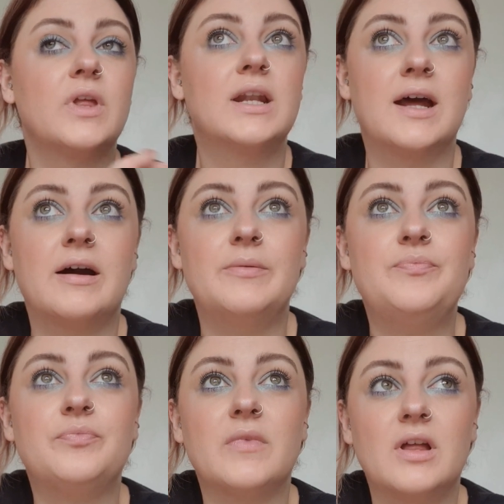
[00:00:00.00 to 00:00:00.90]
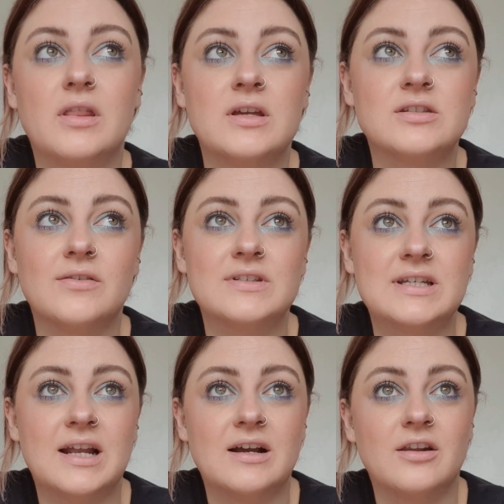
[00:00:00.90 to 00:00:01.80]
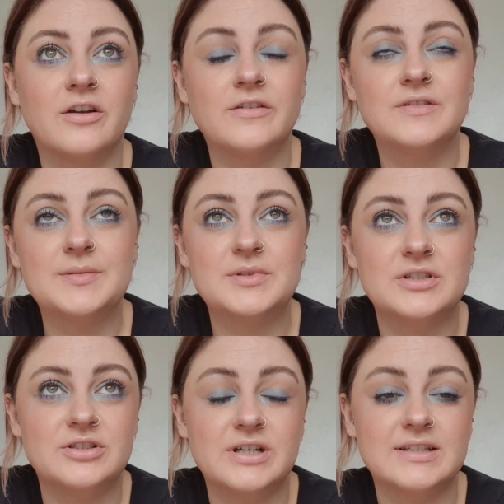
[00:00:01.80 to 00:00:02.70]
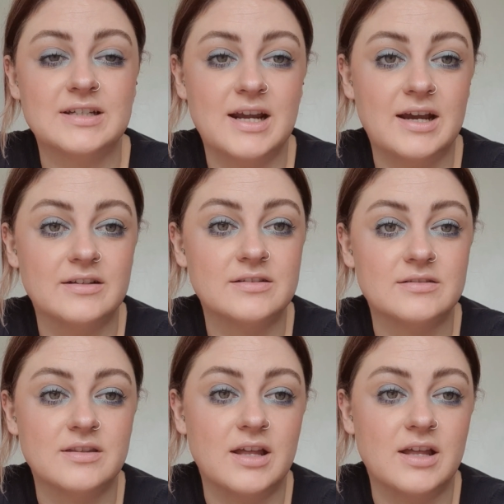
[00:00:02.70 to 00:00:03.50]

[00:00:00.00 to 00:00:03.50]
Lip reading: Now, there's obviously like a lot of tips and tricks and hacks